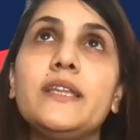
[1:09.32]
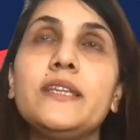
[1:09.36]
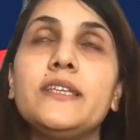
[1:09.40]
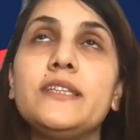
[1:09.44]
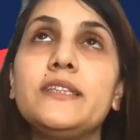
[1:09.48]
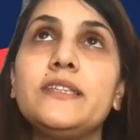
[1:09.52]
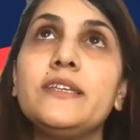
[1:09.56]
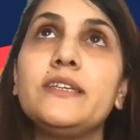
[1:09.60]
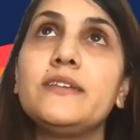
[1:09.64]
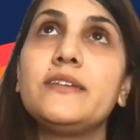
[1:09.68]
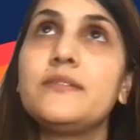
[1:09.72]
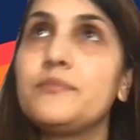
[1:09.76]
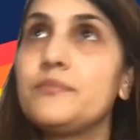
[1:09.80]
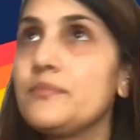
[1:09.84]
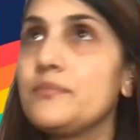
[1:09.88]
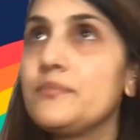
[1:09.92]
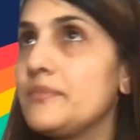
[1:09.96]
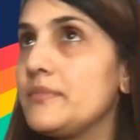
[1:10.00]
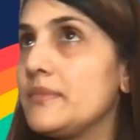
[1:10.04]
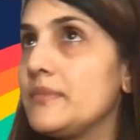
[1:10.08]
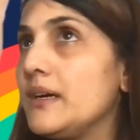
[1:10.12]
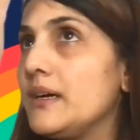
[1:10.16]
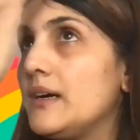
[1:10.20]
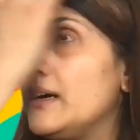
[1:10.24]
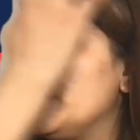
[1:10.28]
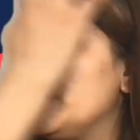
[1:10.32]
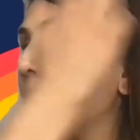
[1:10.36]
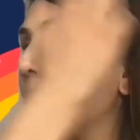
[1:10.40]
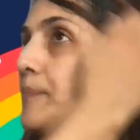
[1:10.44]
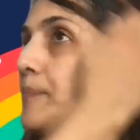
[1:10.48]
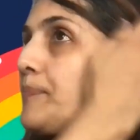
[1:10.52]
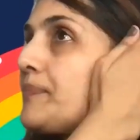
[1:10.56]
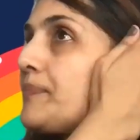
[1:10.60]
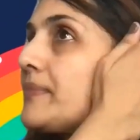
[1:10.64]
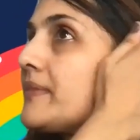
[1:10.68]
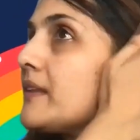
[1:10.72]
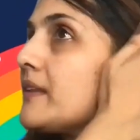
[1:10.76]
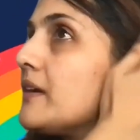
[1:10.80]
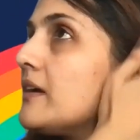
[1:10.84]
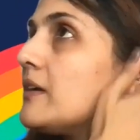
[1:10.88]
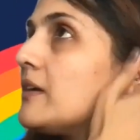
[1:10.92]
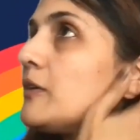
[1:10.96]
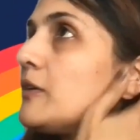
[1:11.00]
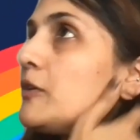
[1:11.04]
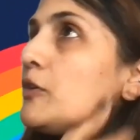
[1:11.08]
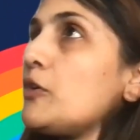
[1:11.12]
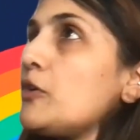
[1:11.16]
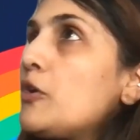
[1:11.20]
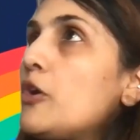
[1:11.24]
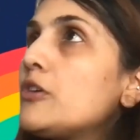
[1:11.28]
Aditya, I
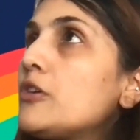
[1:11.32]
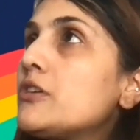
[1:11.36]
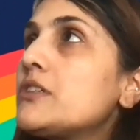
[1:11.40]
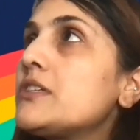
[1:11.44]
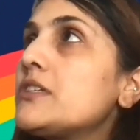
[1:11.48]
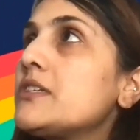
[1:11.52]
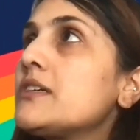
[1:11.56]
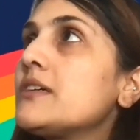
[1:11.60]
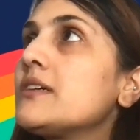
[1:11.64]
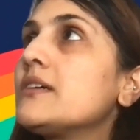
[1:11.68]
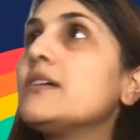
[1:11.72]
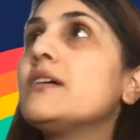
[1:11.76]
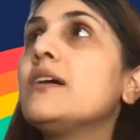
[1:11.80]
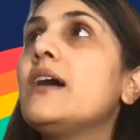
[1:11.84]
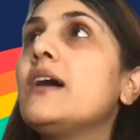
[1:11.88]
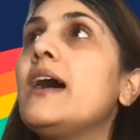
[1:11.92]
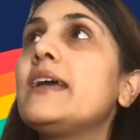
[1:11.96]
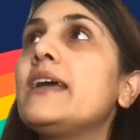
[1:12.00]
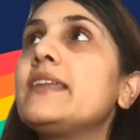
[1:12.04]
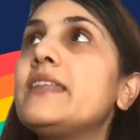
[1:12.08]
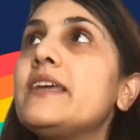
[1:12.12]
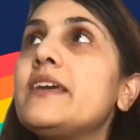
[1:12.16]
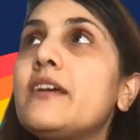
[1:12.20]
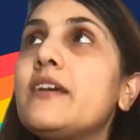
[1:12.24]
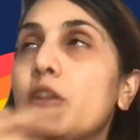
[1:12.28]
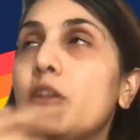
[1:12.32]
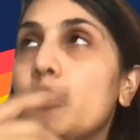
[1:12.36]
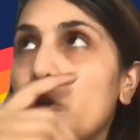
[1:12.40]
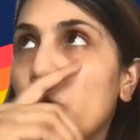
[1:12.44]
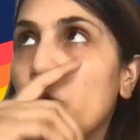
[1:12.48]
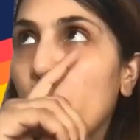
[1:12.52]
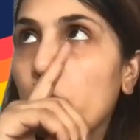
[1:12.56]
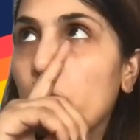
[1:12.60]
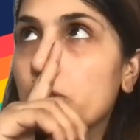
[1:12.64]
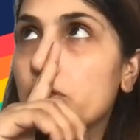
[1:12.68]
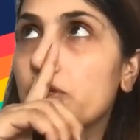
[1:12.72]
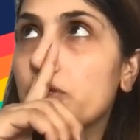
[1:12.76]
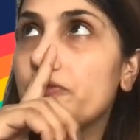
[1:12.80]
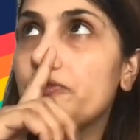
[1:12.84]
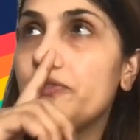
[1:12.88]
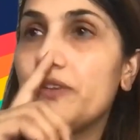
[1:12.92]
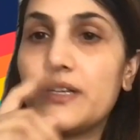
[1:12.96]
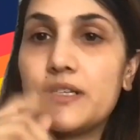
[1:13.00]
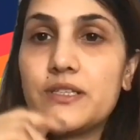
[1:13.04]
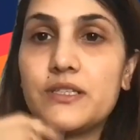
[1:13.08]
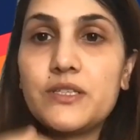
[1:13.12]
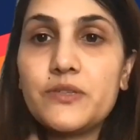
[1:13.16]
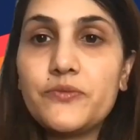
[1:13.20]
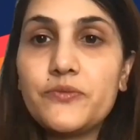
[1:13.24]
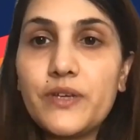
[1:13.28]
think a lot of
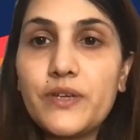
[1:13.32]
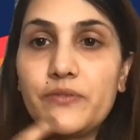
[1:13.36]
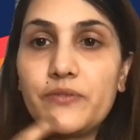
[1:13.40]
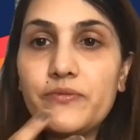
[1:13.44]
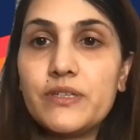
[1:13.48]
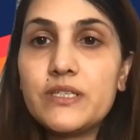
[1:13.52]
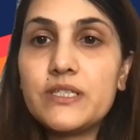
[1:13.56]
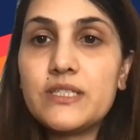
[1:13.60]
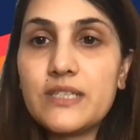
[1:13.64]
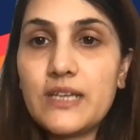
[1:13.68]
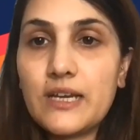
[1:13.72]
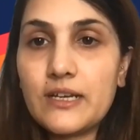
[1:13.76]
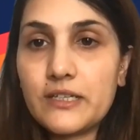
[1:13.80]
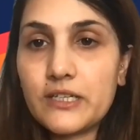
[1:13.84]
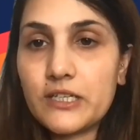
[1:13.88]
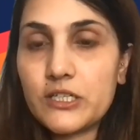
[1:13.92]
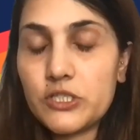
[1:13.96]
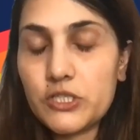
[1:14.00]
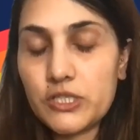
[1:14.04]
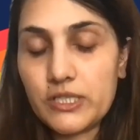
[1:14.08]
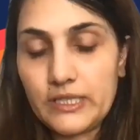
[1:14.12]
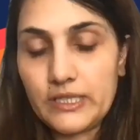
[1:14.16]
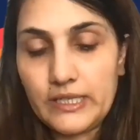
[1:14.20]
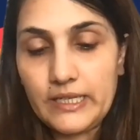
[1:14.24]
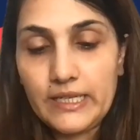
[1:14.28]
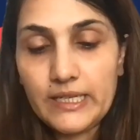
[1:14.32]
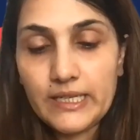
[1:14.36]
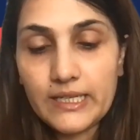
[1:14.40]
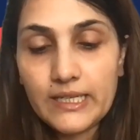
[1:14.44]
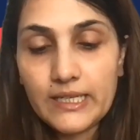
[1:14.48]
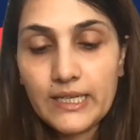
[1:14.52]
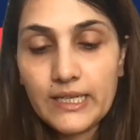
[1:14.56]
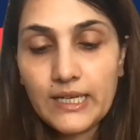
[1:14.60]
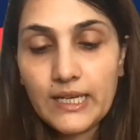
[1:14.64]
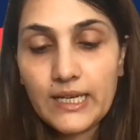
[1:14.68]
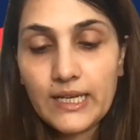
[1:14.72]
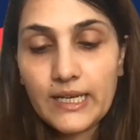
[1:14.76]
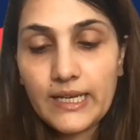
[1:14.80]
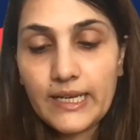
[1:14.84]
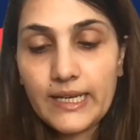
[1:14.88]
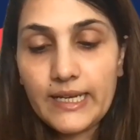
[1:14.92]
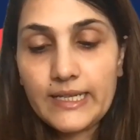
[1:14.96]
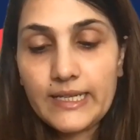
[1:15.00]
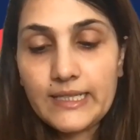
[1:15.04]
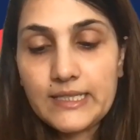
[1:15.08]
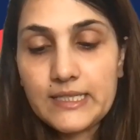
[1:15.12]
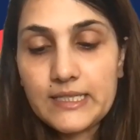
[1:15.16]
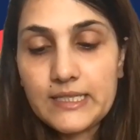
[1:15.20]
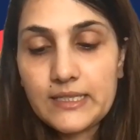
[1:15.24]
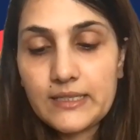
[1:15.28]
us, when we start our journey,
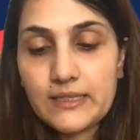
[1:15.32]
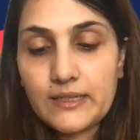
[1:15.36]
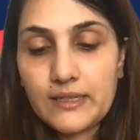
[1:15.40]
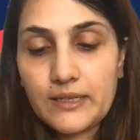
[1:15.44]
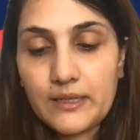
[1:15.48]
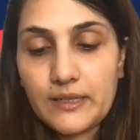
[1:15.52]
it's